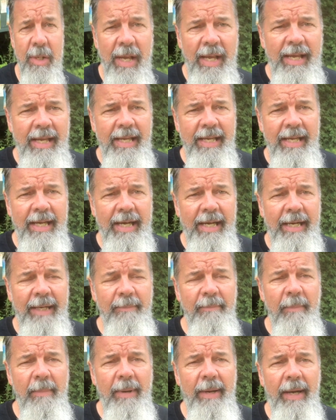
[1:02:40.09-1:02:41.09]
a, uh,
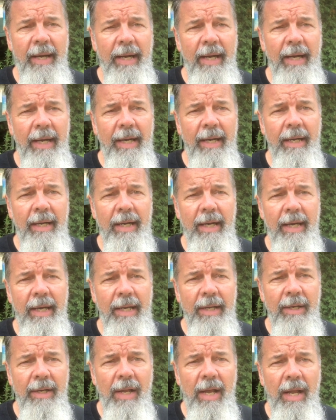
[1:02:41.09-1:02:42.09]
uh a,
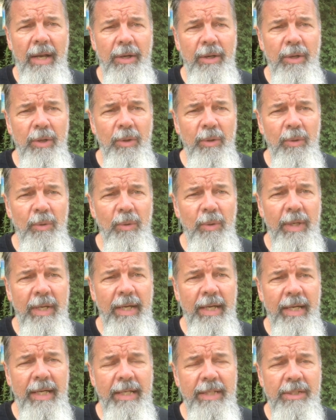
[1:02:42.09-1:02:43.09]
a, new
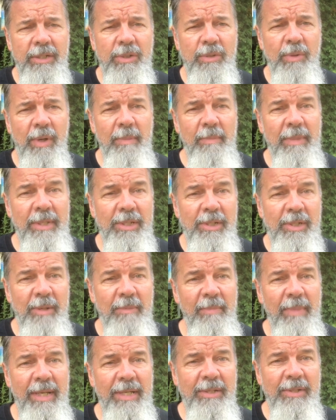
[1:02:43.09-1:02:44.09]
uh, street
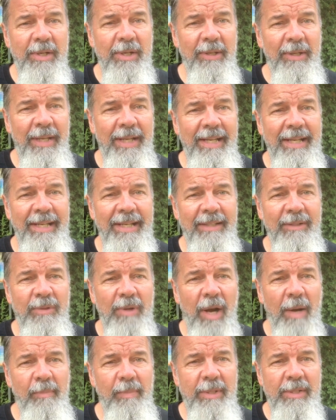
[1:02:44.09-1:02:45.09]
mission, basically, a
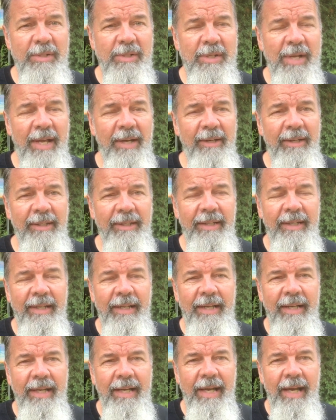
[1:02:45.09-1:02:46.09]
drop-in center
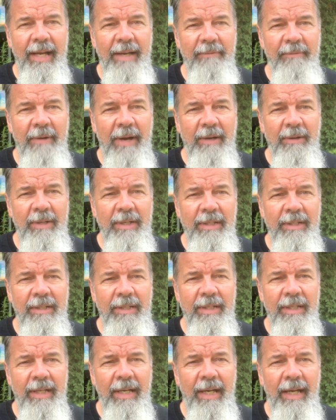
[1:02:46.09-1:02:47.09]
founded
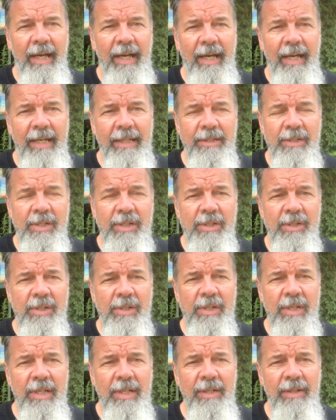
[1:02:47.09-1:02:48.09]
uh,
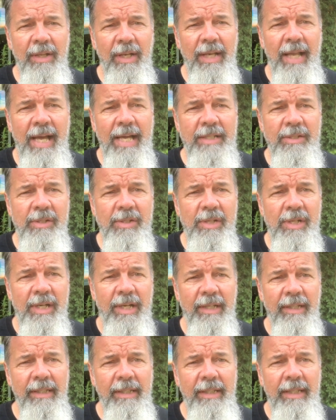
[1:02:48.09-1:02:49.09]
just in the last
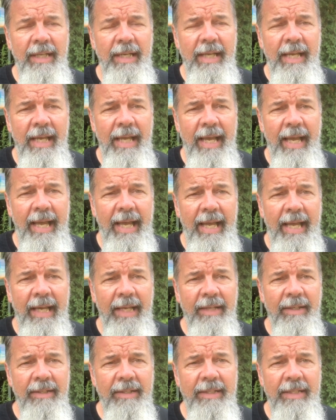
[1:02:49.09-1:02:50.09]
year.
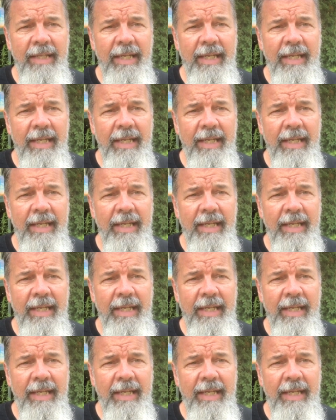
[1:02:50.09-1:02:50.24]
And